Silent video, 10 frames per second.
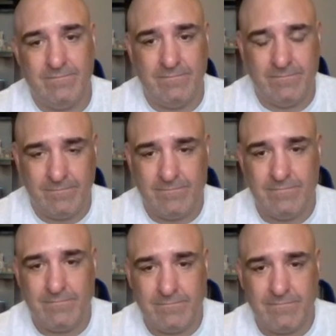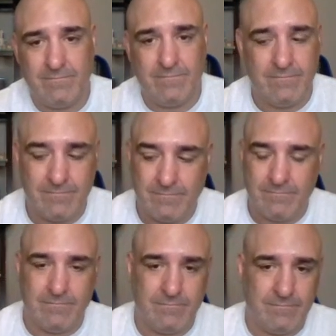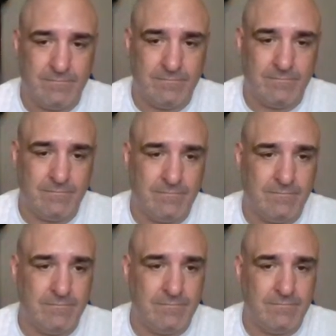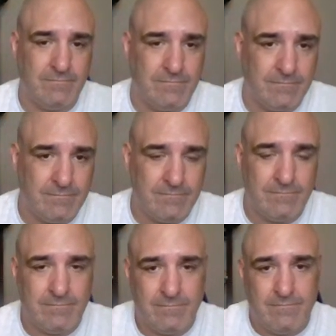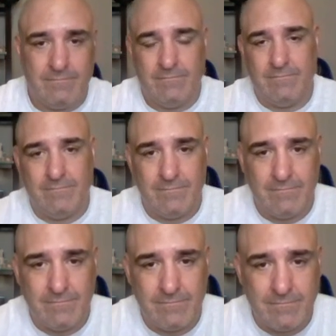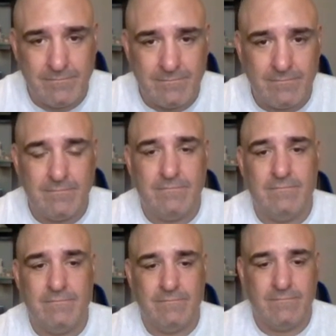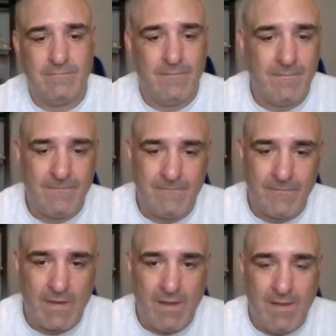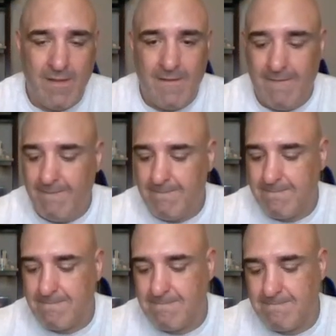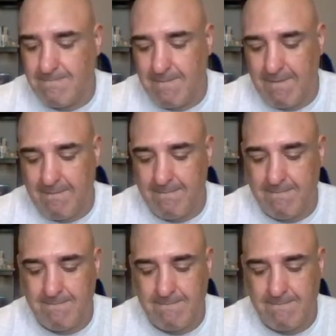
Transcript: (not speaking)